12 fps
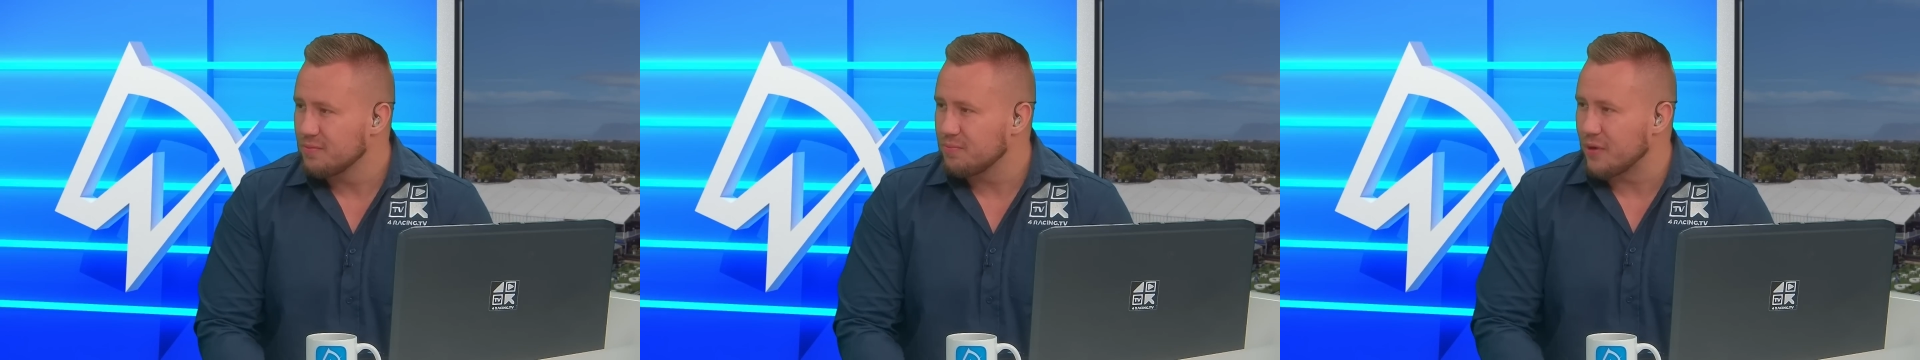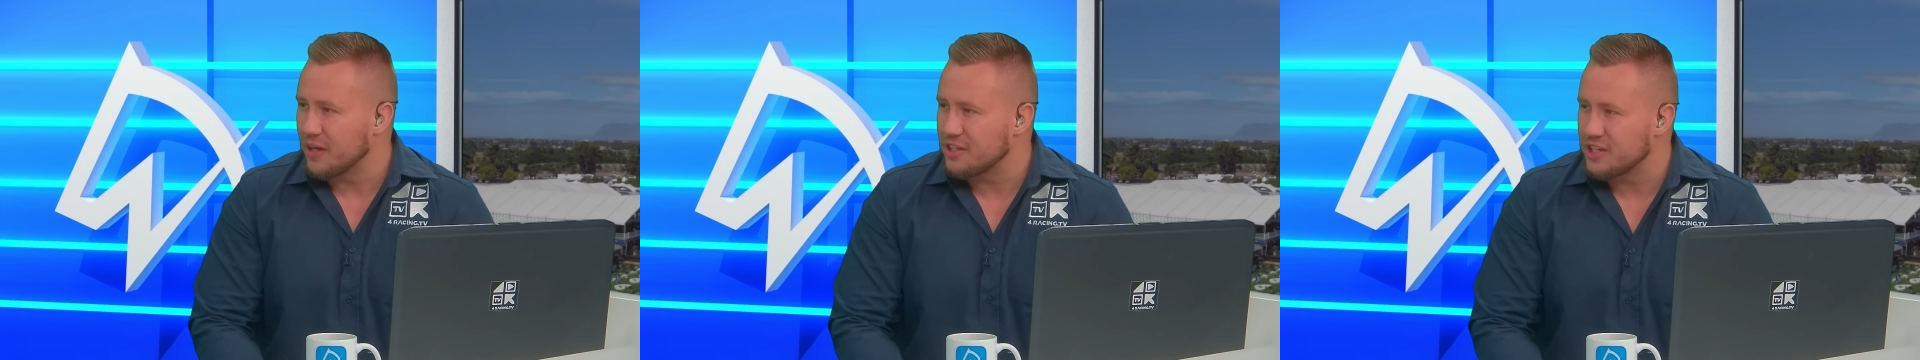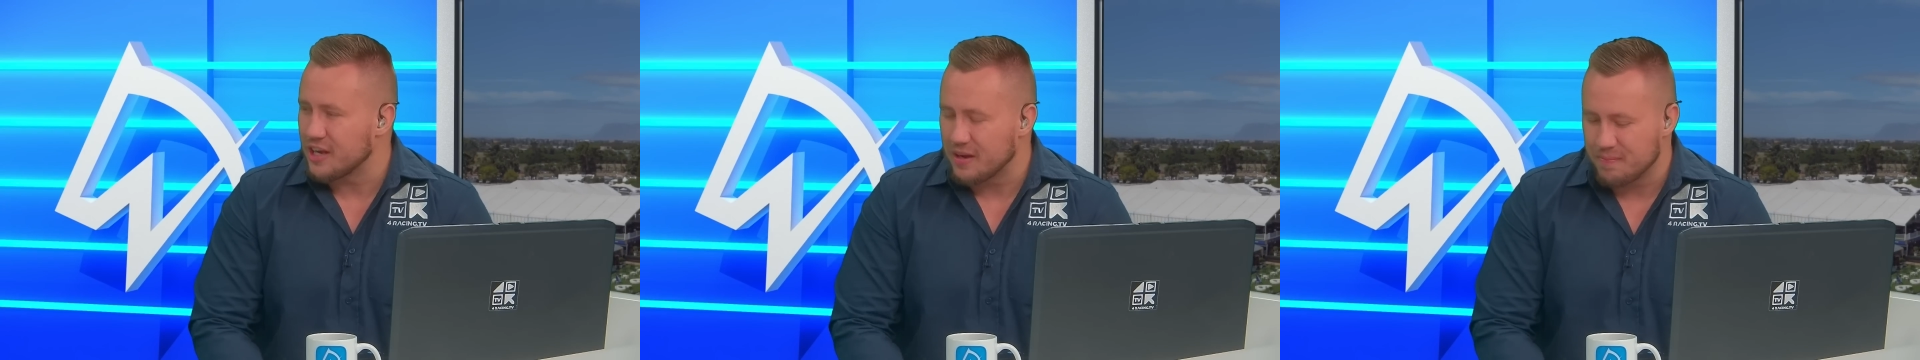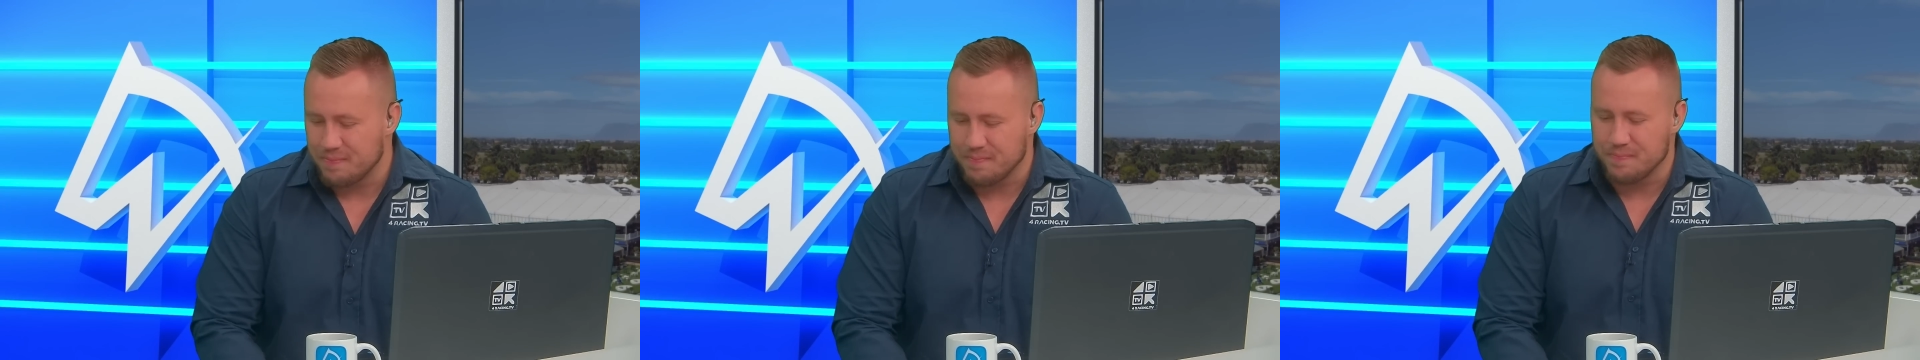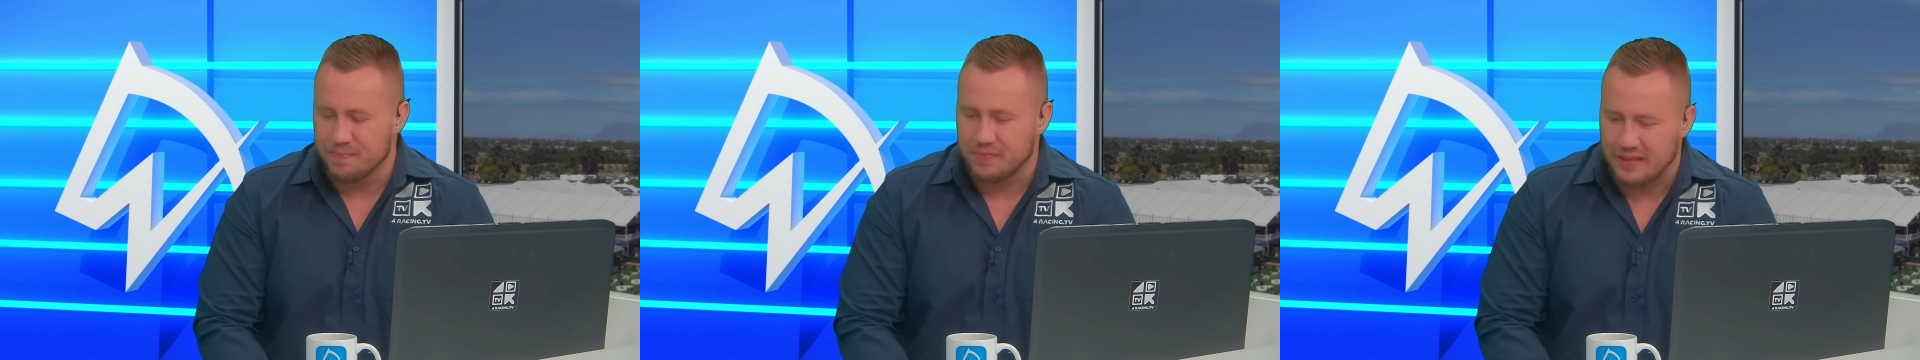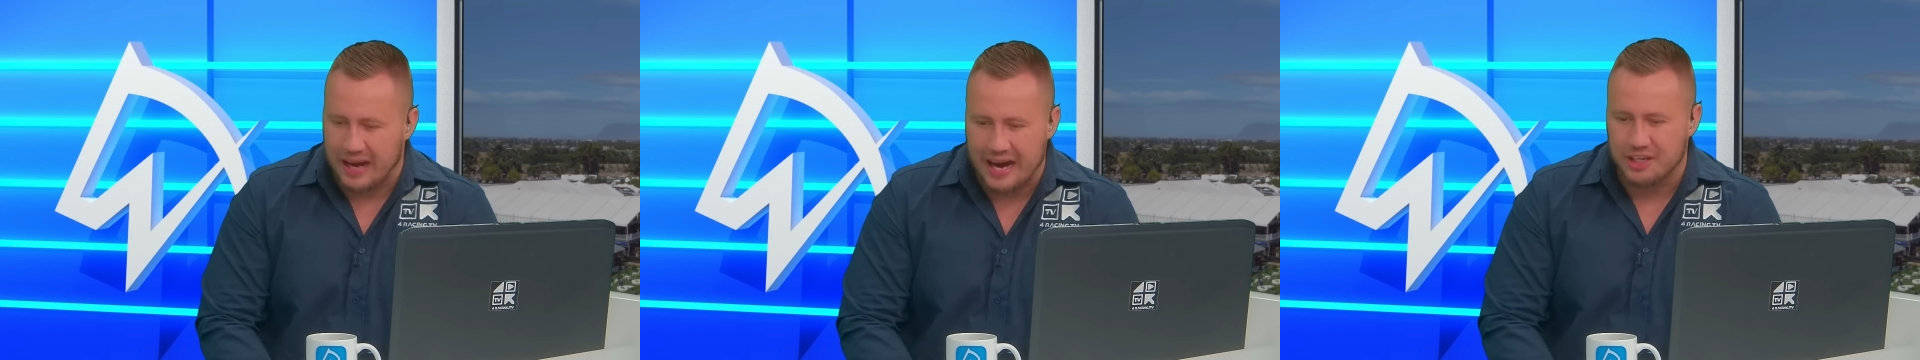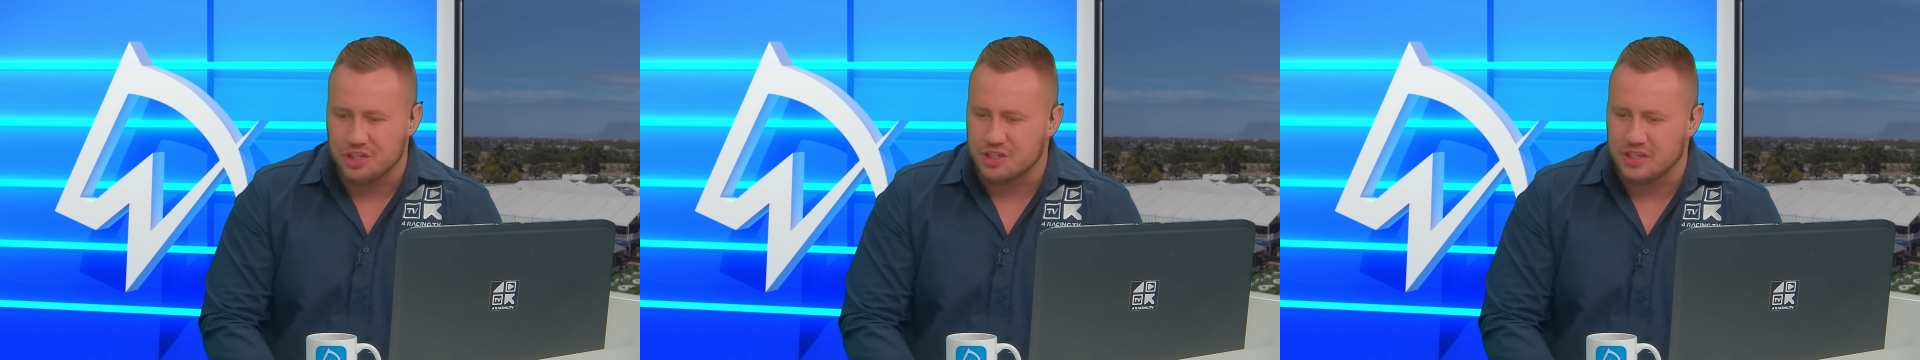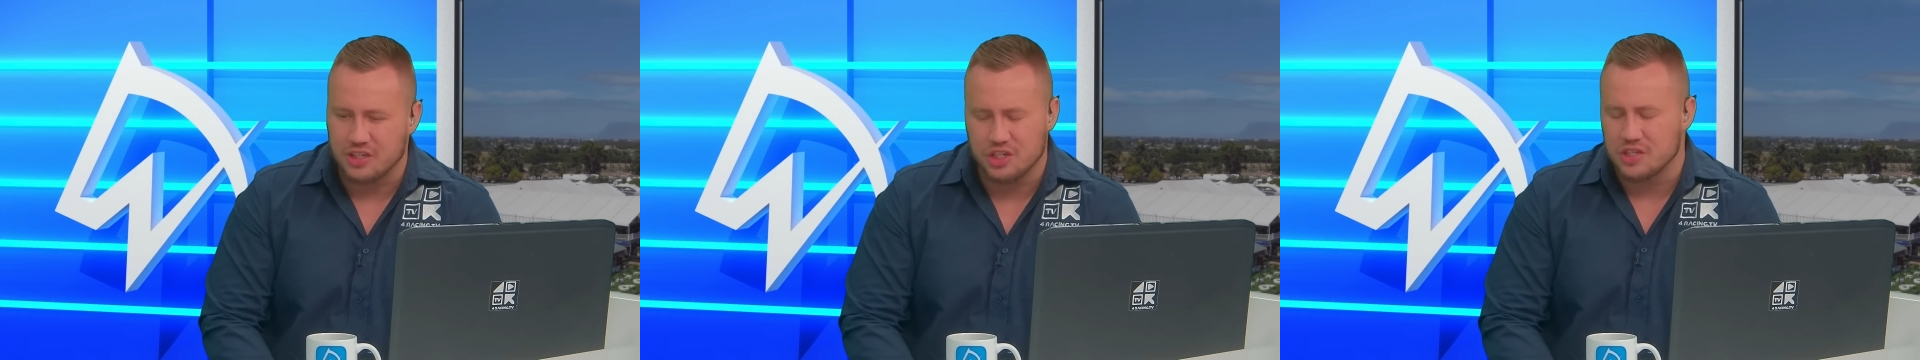but um, I just
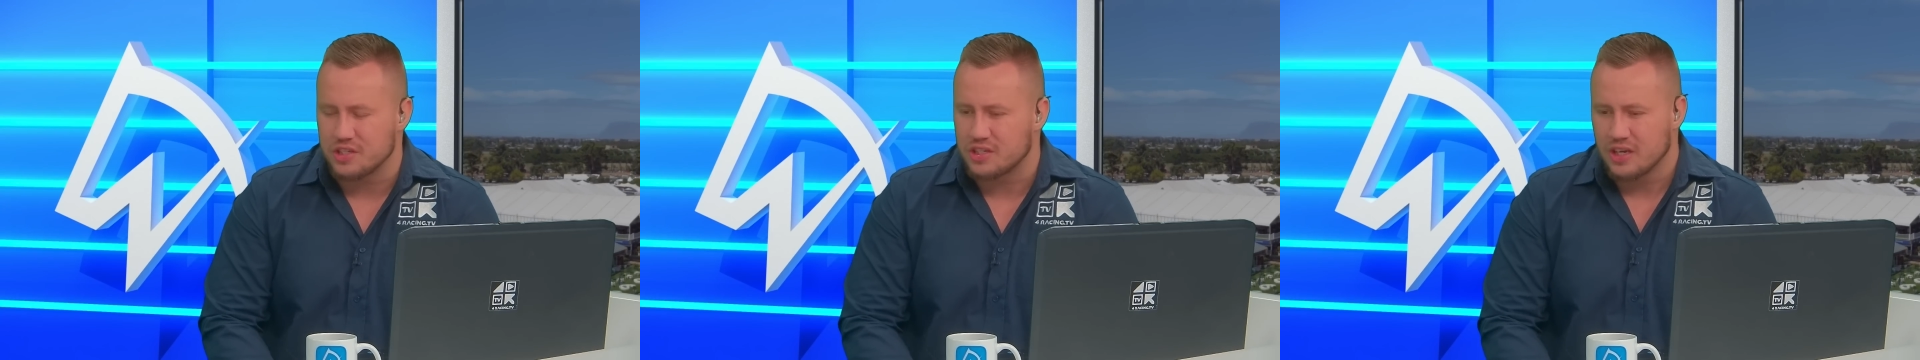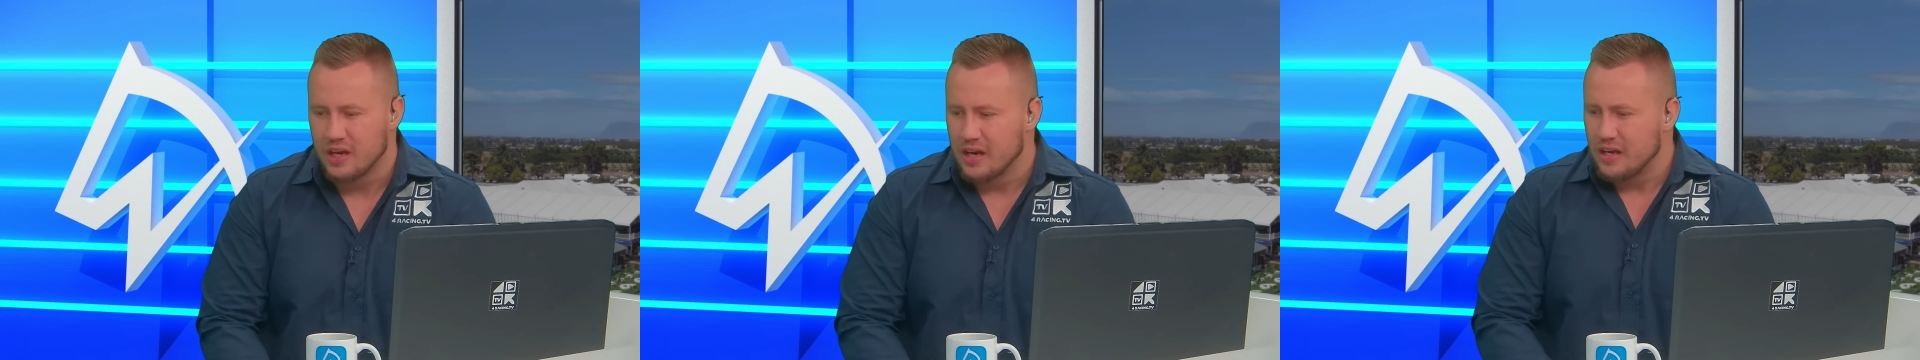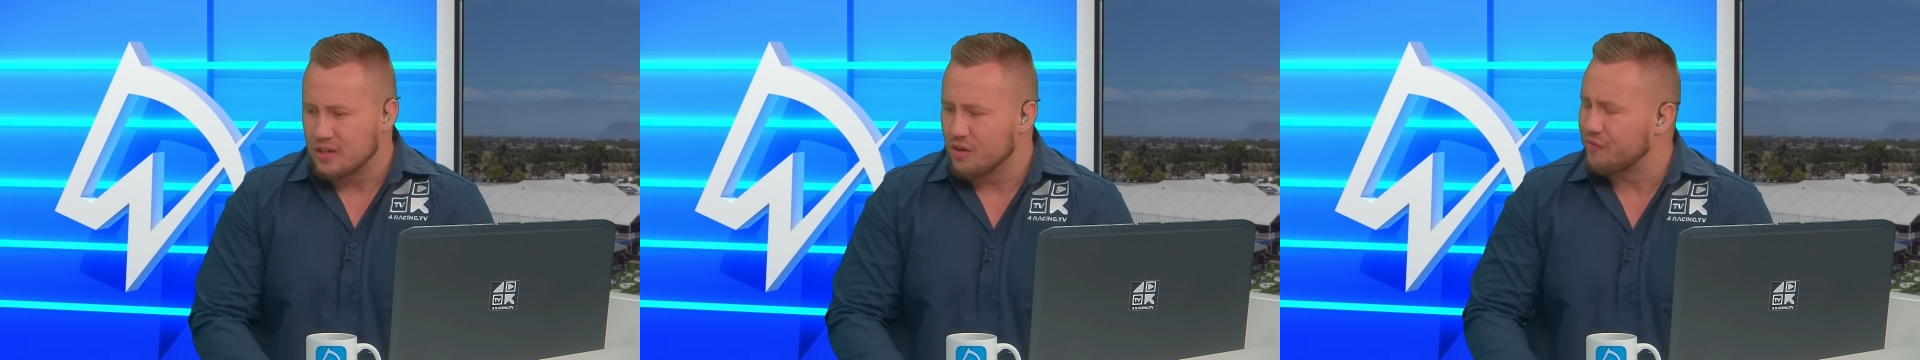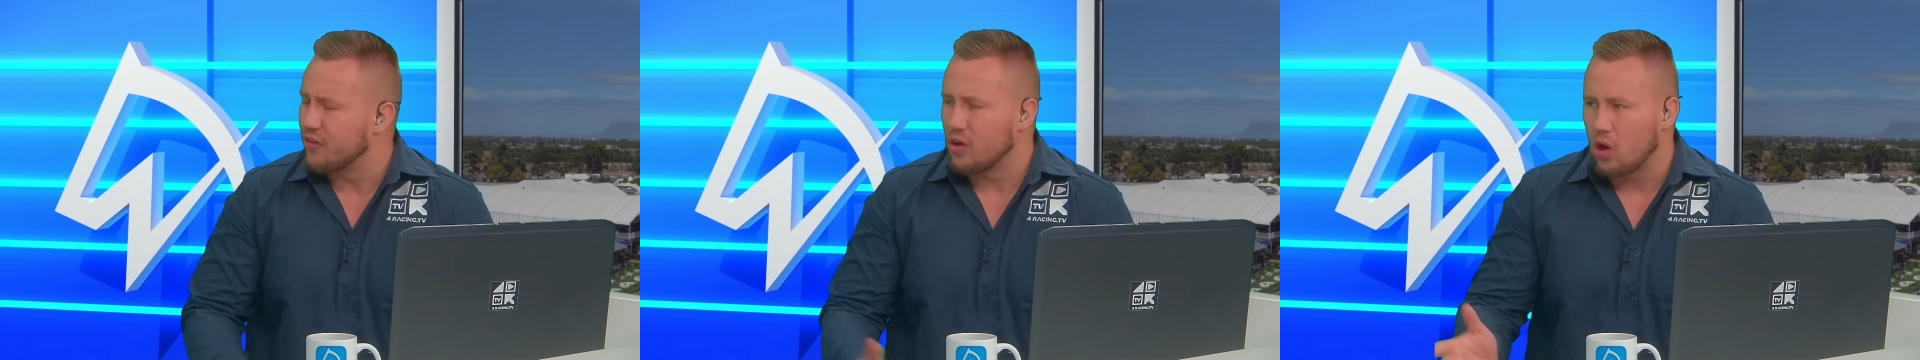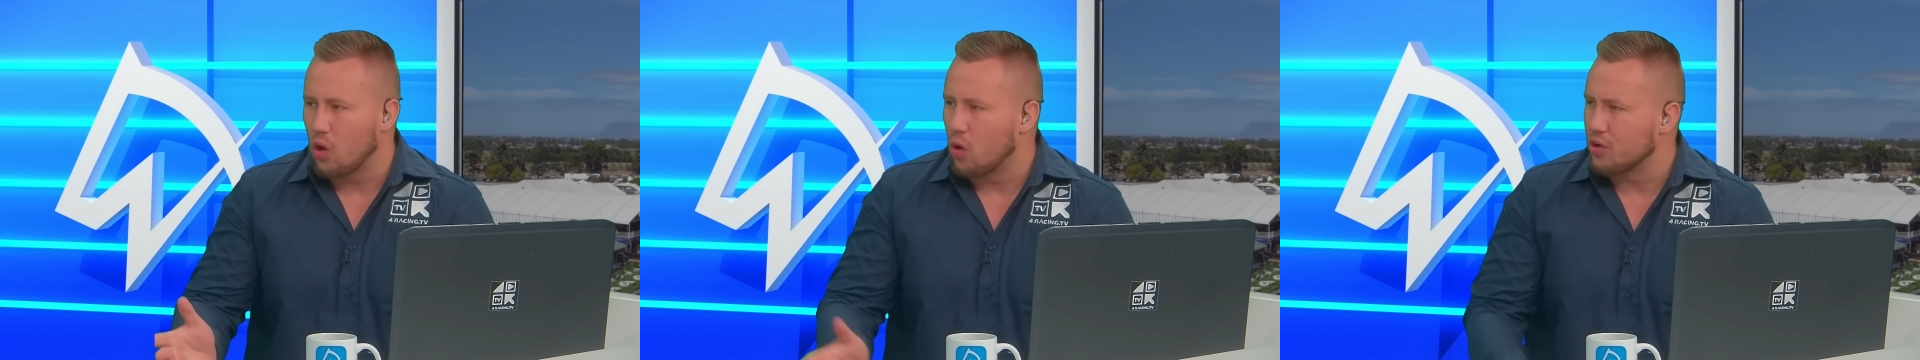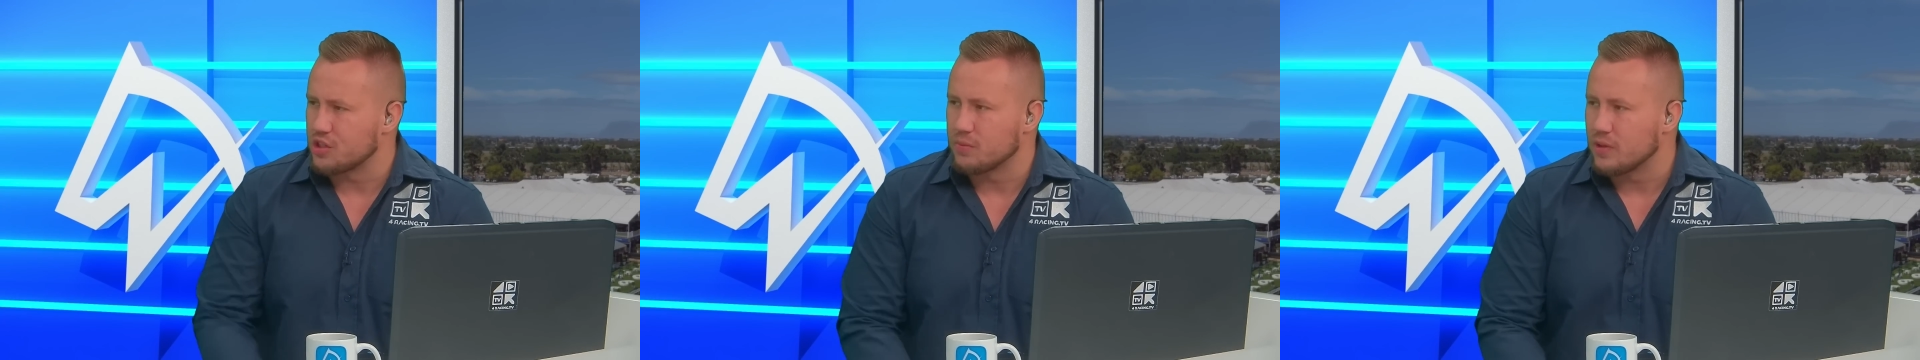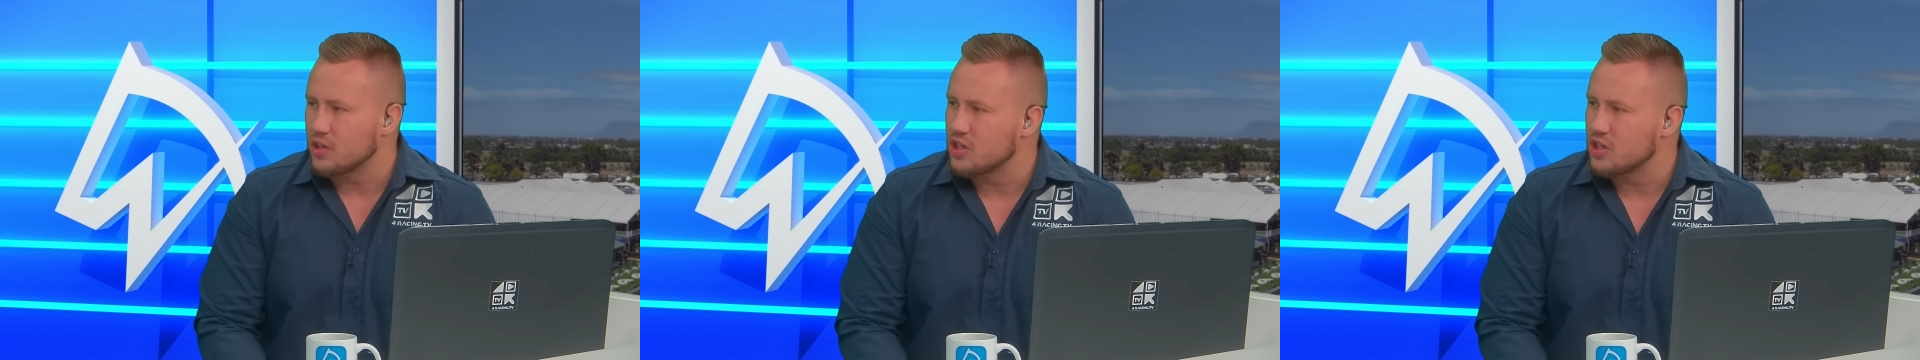think she's different class. I mean, yeah.